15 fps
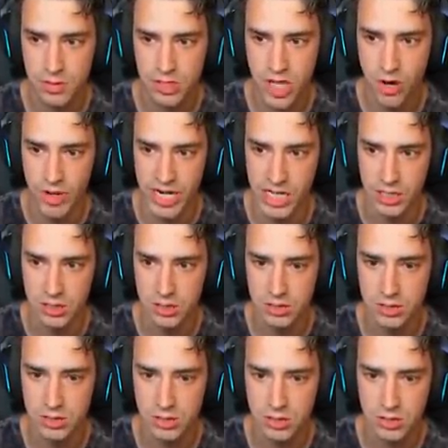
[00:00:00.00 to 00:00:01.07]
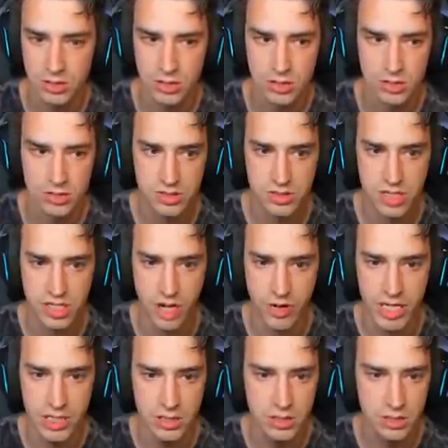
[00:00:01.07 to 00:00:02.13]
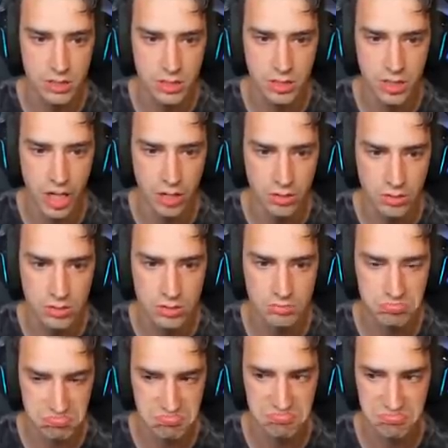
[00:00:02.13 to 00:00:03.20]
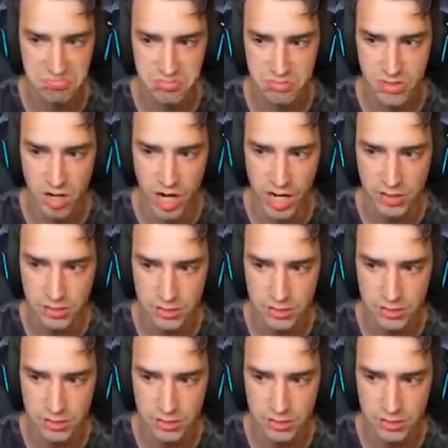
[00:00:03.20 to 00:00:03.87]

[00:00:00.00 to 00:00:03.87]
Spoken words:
Go in it. Did it go in? No? All right.